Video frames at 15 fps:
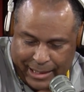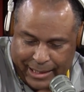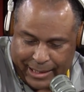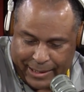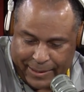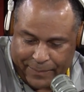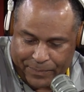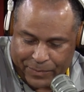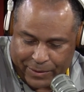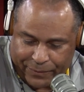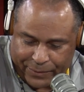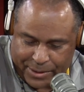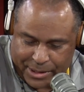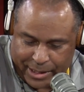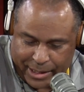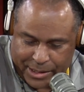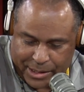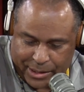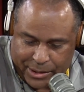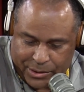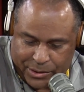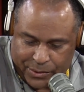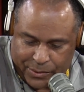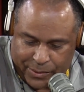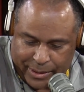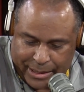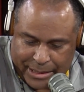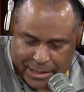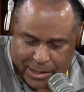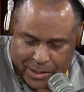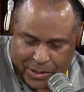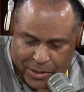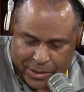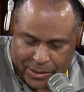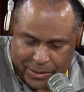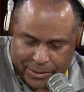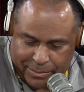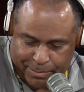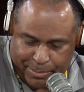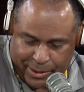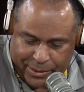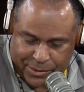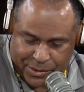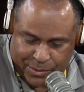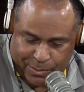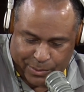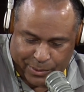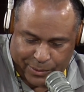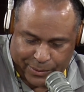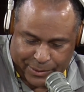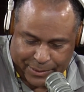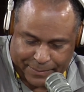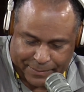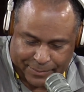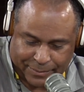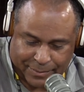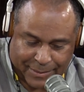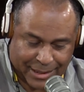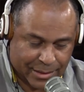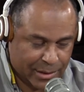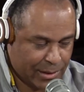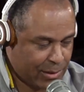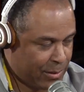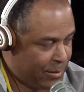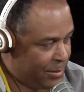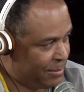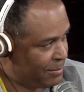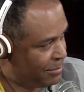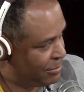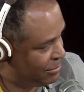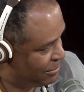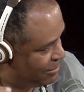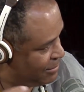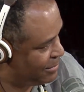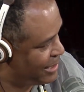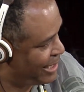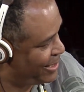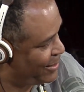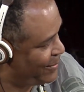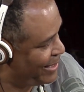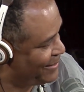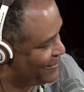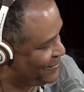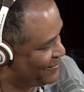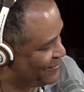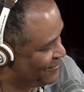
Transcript: Um, the first song he's going to do is called Bart's Road. So take it away.